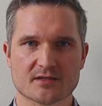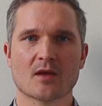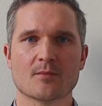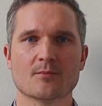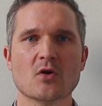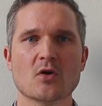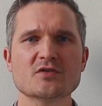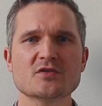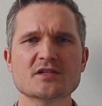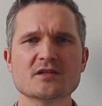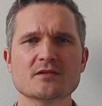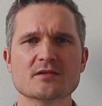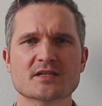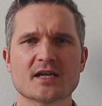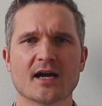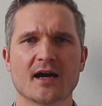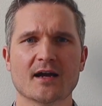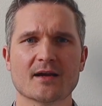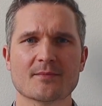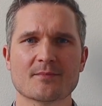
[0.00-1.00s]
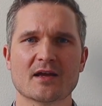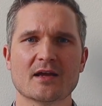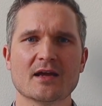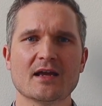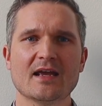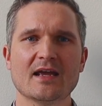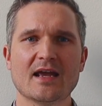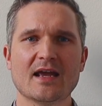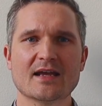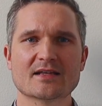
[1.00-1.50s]
Most of the time,
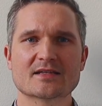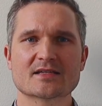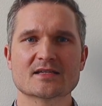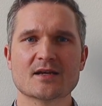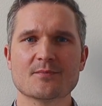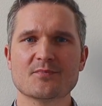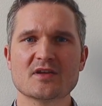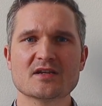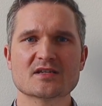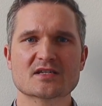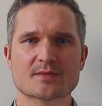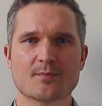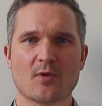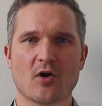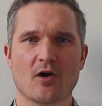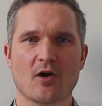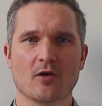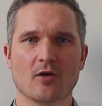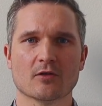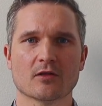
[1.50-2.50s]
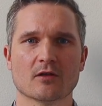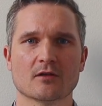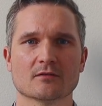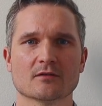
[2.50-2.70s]
it's something small,